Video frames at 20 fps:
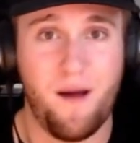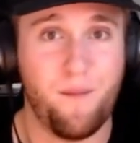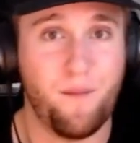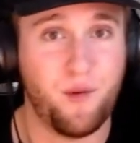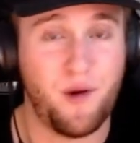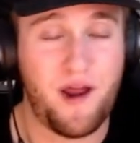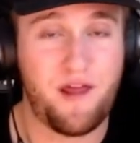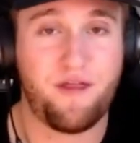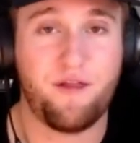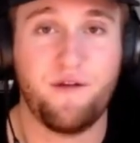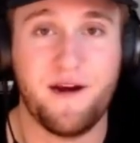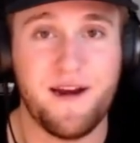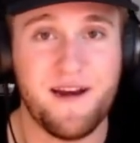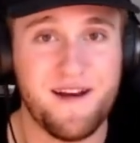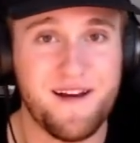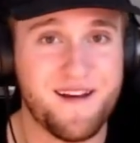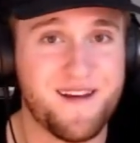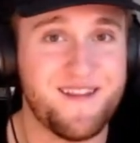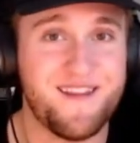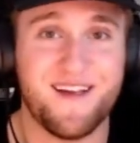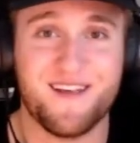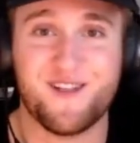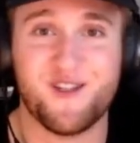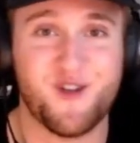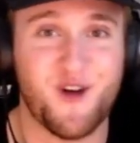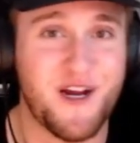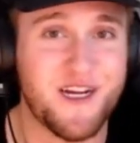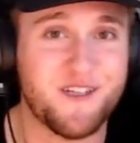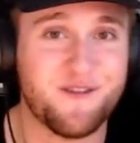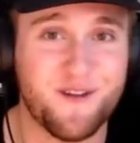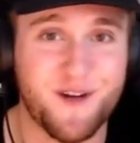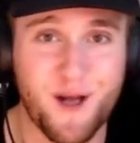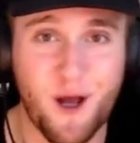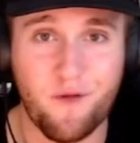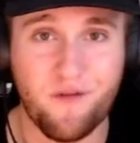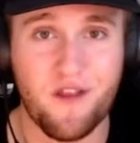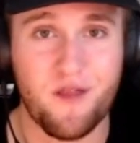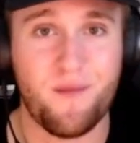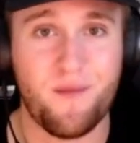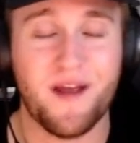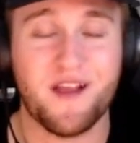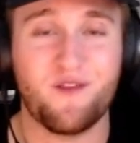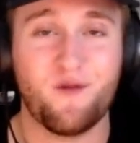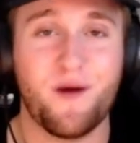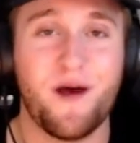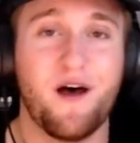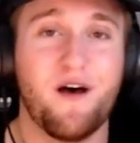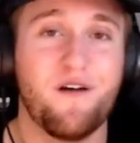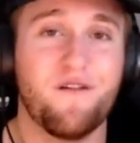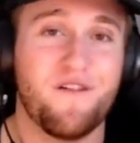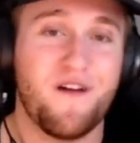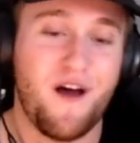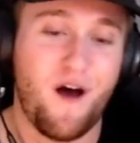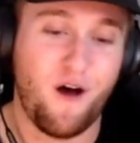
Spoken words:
brethren that's transferring over to the Big 12,